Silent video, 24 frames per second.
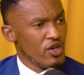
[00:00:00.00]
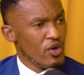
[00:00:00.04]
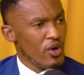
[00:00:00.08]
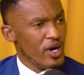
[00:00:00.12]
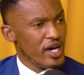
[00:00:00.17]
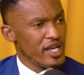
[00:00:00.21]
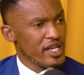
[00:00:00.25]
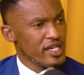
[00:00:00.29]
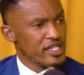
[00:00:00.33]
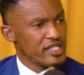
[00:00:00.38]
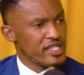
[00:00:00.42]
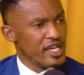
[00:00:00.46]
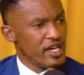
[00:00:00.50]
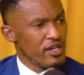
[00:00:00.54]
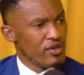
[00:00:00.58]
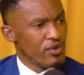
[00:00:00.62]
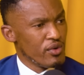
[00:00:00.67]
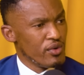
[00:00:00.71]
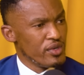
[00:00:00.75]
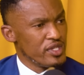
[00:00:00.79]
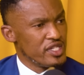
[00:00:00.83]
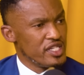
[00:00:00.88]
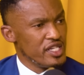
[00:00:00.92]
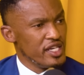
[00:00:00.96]
you understand
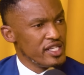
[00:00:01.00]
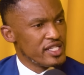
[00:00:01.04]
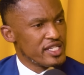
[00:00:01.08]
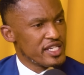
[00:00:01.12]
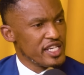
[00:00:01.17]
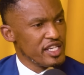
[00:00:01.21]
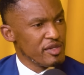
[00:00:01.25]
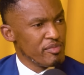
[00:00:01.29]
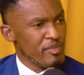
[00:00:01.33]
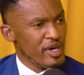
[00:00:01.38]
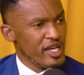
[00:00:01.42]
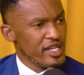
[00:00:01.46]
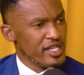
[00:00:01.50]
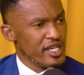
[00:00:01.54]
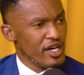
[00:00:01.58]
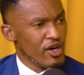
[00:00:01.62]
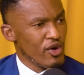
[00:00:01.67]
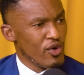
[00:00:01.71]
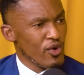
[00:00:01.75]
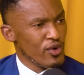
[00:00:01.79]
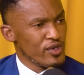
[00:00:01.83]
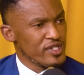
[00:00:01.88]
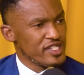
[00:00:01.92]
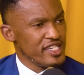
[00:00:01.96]
the treatment in
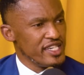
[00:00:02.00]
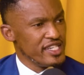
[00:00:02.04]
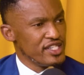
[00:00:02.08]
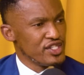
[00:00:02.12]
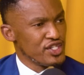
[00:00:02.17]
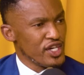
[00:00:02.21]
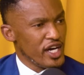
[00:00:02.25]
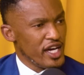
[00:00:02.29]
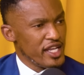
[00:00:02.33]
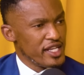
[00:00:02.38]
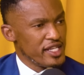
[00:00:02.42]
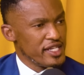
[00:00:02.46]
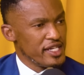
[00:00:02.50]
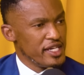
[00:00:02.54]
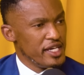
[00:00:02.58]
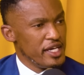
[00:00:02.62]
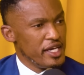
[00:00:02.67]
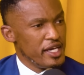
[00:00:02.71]
course in Jan.